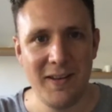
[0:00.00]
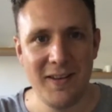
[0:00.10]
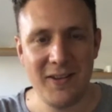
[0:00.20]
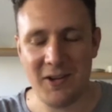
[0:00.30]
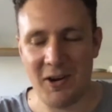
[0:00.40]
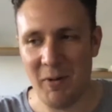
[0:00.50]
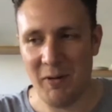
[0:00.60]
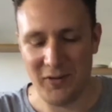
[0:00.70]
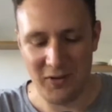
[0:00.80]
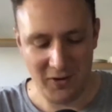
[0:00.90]
to
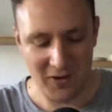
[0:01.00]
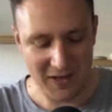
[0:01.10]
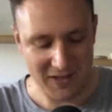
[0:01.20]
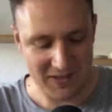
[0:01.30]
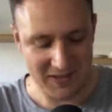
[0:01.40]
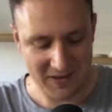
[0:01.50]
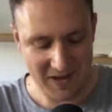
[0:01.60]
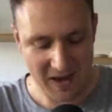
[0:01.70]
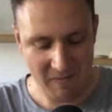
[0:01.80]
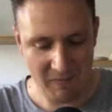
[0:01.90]
you guys.
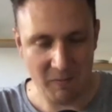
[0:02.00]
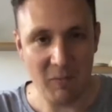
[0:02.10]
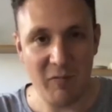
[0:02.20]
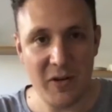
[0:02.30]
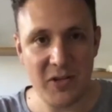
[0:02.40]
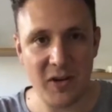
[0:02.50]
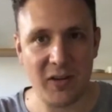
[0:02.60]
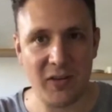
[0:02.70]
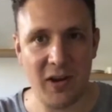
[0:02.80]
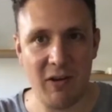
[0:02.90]
We've been doing a
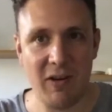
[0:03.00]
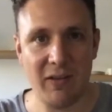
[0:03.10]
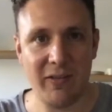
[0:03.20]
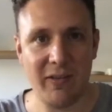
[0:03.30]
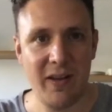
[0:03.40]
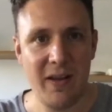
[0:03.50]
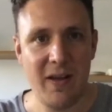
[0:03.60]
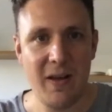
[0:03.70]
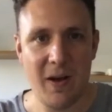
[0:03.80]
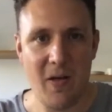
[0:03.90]
series
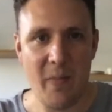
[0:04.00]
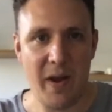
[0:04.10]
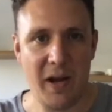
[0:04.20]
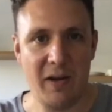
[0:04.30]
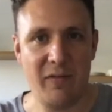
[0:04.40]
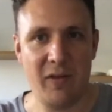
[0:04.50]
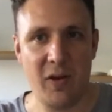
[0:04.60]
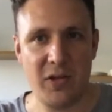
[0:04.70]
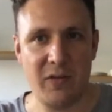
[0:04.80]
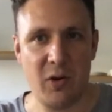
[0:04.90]
at the minute, for those
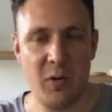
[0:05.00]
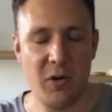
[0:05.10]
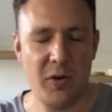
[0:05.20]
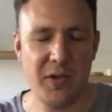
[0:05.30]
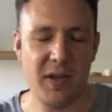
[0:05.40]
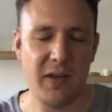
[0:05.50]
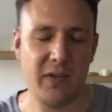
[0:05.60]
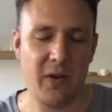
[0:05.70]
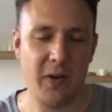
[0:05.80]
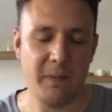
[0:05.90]
of you who are new to this,
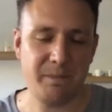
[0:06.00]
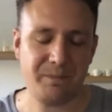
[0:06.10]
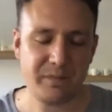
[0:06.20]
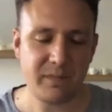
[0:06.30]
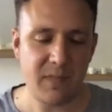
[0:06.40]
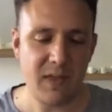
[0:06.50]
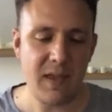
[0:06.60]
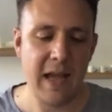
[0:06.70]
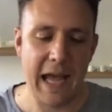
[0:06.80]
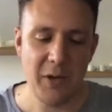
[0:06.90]
on
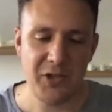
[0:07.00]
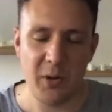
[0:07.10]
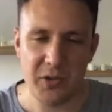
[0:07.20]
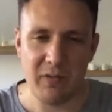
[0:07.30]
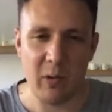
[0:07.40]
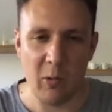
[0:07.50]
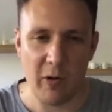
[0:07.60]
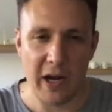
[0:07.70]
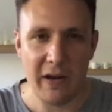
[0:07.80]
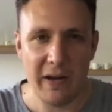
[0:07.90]
Households of
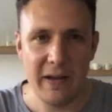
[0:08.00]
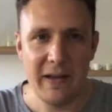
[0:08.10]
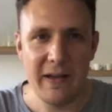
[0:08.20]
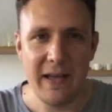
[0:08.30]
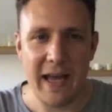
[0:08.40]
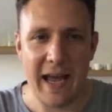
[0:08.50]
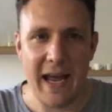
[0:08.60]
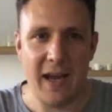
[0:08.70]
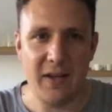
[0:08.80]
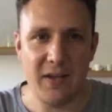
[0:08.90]
Glory.
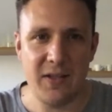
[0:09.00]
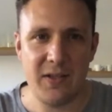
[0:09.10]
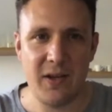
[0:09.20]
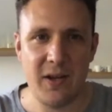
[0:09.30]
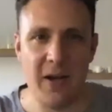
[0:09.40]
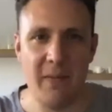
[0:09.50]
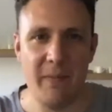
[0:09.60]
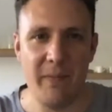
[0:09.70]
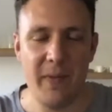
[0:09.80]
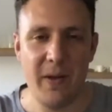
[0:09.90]
And I'm
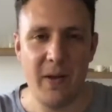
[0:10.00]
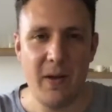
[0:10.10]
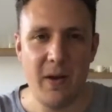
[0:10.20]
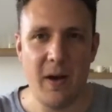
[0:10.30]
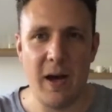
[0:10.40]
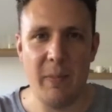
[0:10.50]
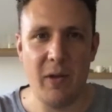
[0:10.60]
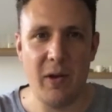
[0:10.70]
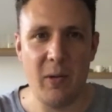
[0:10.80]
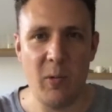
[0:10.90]

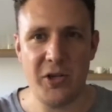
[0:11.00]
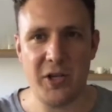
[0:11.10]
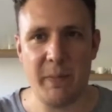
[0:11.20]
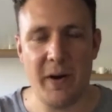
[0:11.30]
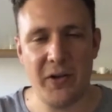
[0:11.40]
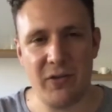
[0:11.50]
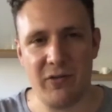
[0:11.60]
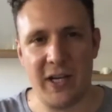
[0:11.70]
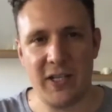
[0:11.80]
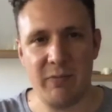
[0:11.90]
the worship pastor of
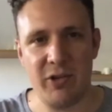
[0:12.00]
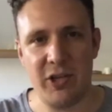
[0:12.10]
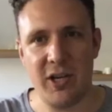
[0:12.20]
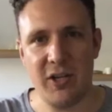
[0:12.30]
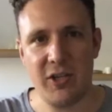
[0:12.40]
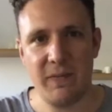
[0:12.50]
Chanctonbury Church,